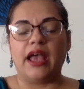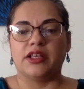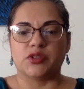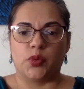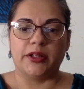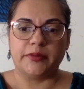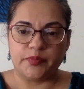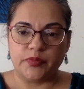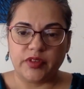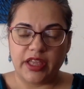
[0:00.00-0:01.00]
as well.
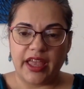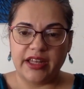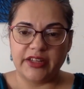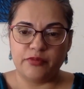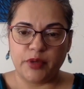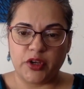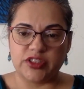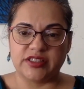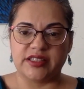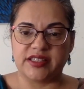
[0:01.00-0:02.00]
And if because
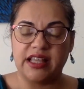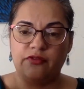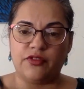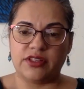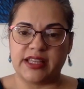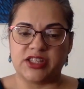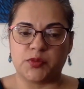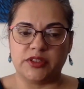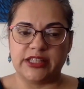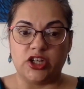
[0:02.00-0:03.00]
it's a
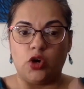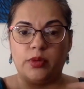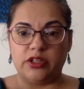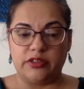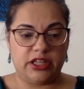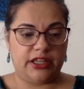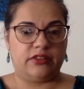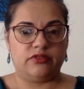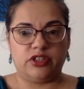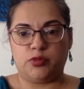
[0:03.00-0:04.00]
self-assessment that no, they
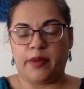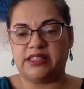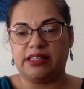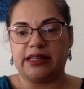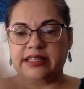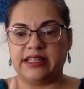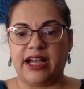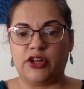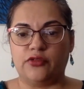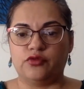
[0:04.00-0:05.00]
it basically
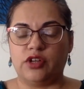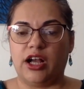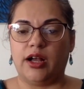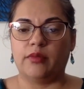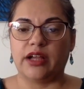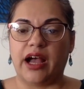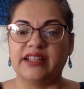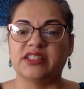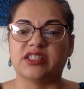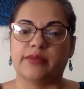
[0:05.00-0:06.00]
kind of
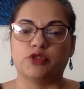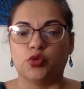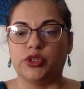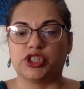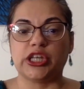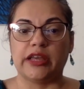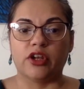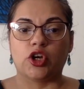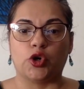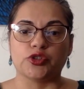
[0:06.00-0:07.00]
guides them to which level
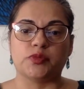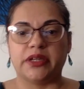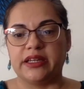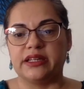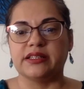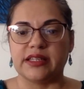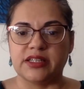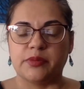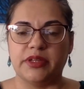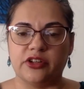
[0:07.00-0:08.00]
course, beginners,
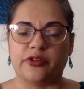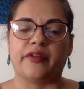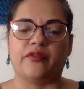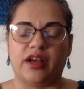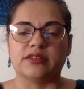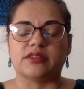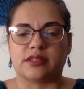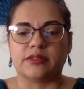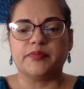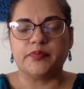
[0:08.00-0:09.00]
intermediate, advanced.